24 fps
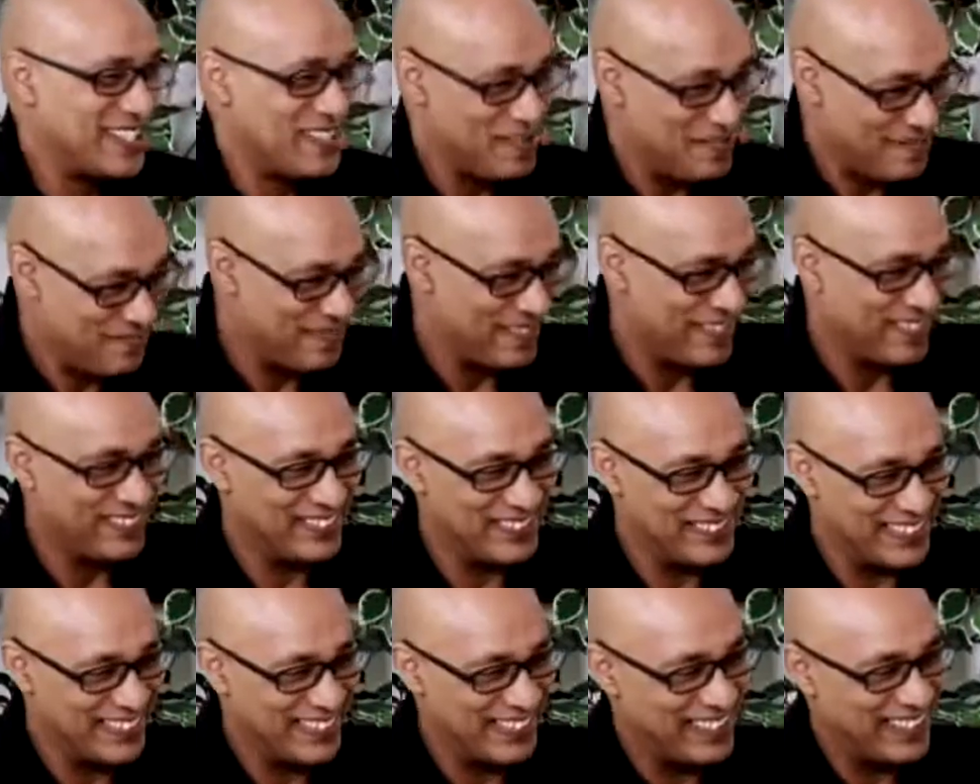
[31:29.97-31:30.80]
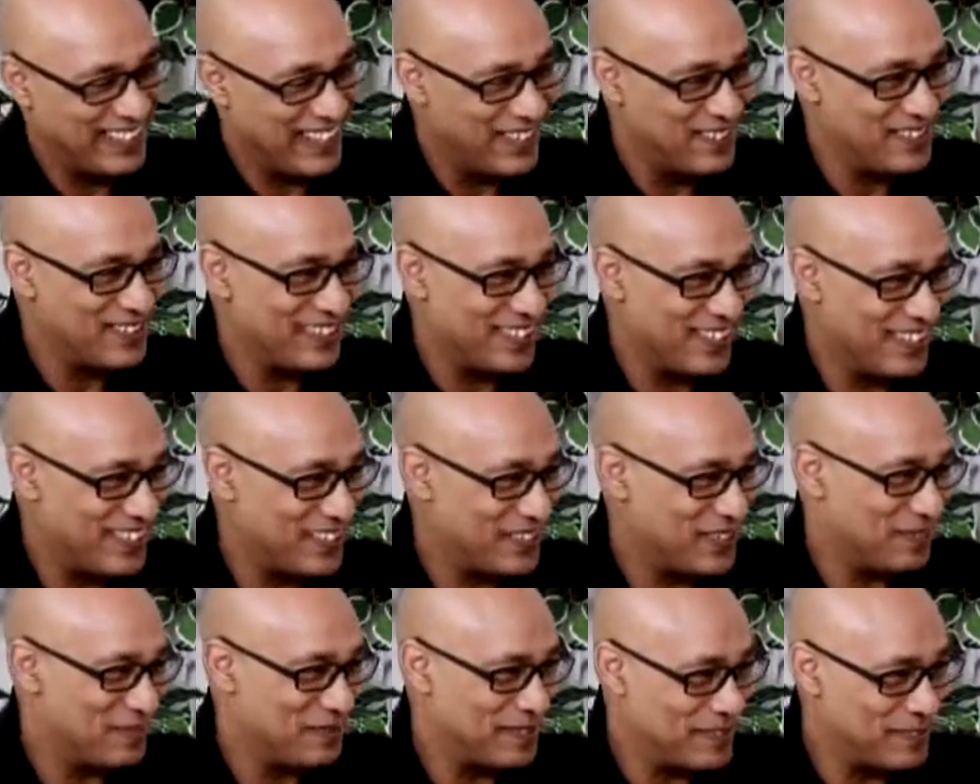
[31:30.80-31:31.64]
Because the counter
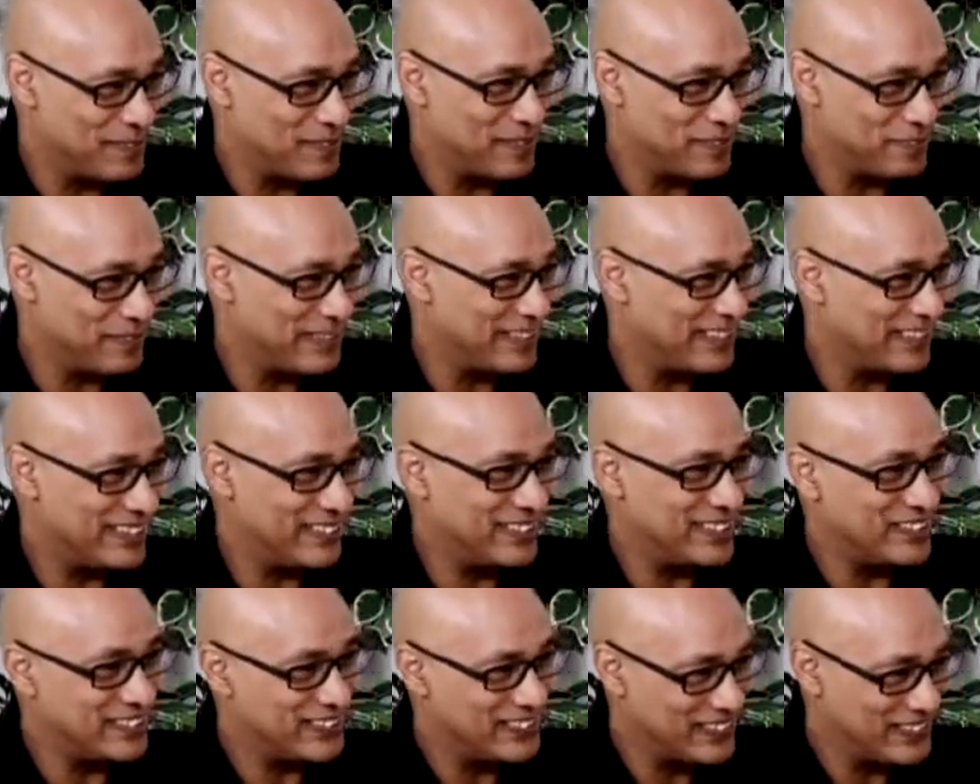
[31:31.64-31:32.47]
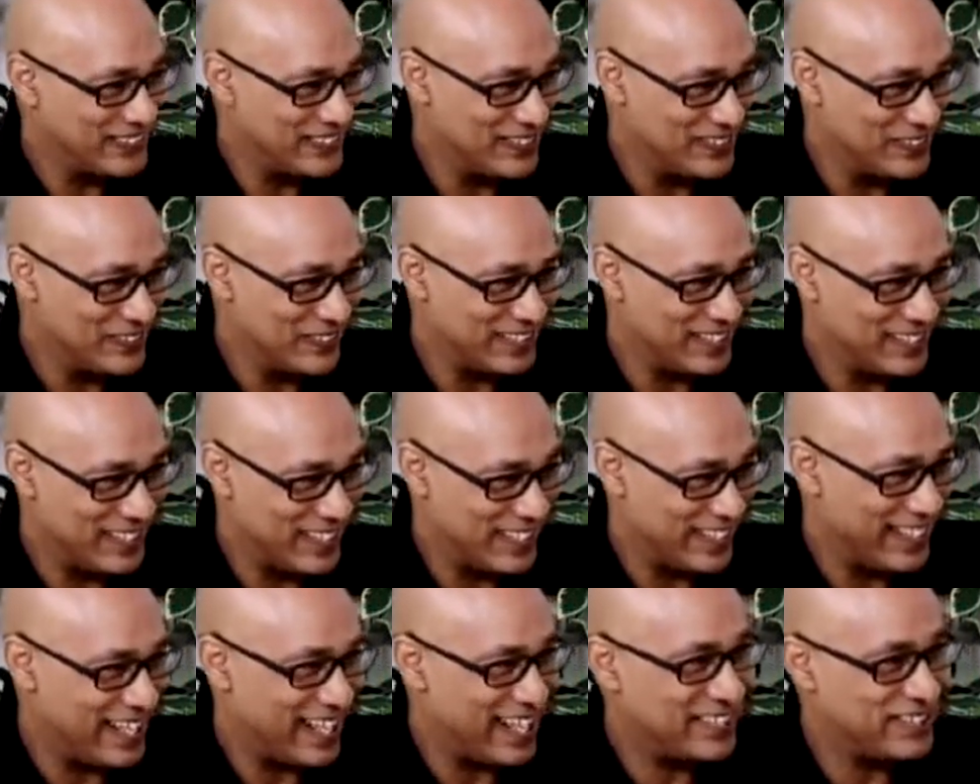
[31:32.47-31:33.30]
argument will be, you're the
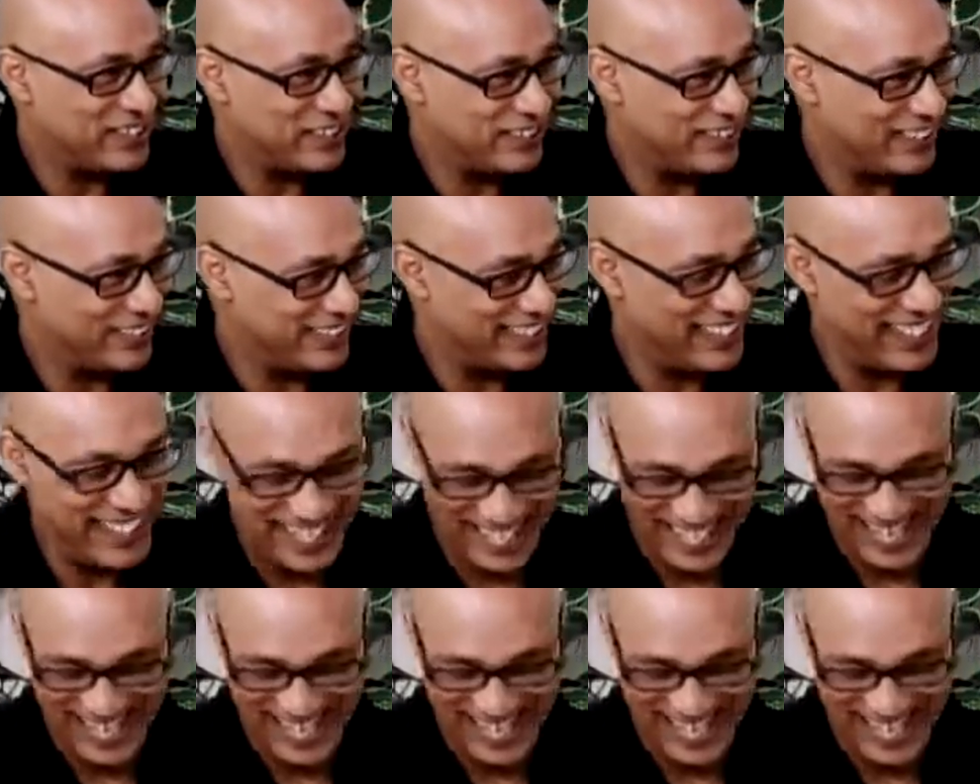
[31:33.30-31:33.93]
reactionary.